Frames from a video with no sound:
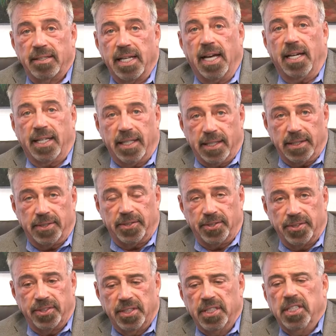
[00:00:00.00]
That
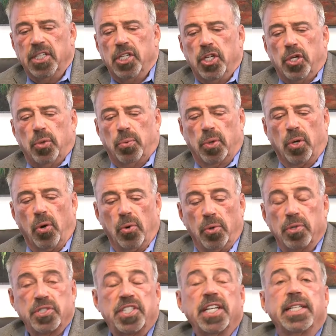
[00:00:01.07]
is, where
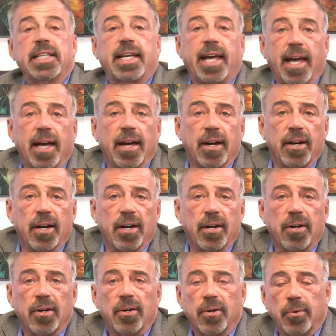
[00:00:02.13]
owners didn't care